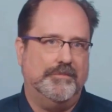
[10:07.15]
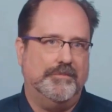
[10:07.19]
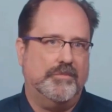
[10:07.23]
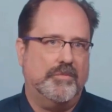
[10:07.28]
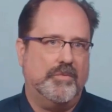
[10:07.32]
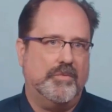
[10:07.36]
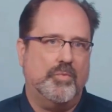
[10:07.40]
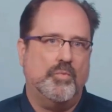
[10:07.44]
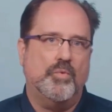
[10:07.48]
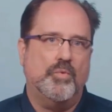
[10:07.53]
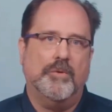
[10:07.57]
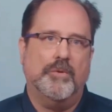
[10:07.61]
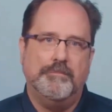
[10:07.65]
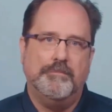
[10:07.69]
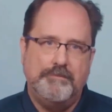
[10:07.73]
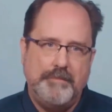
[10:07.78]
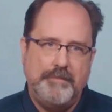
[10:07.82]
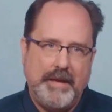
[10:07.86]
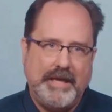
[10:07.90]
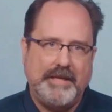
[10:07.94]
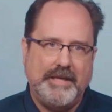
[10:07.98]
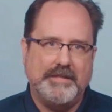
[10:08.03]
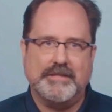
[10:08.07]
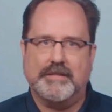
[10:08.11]
will
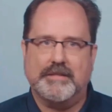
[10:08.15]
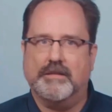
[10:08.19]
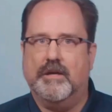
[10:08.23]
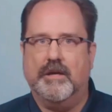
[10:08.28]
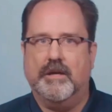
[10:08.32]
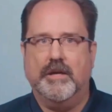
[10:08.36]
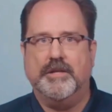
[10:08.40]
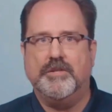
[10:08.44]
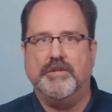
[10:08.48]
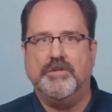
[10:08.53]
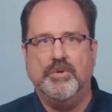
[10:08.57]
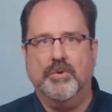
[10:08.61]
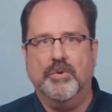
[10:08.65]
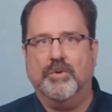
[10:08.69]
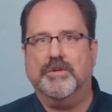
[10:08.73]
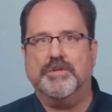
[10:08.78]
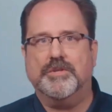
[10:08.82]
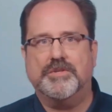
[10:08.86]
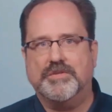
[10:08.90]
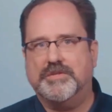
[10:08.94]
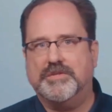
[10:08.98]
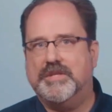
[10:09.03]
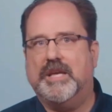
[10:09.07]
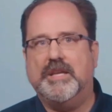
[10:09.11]
baseline your
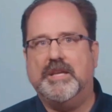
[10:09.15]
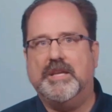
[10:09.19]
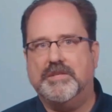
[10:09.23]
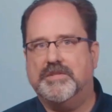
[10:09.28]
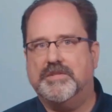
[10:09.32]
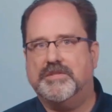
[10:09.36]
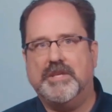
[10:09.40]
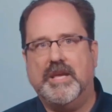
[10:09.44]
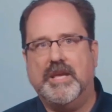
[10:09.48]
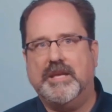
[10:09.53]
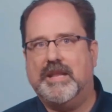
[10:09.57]
steady-state